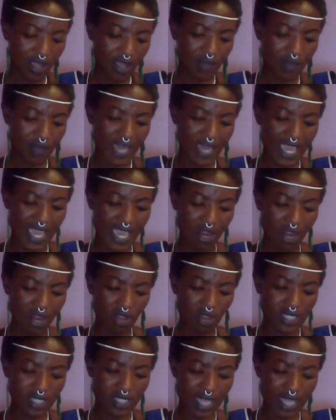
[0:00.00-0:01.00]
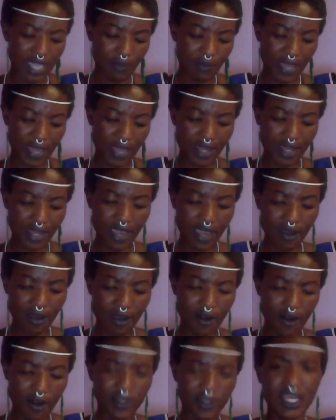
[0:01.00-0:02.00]
Hair loss and bad
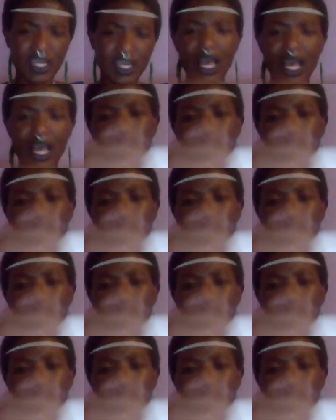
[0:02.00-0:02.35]
hair.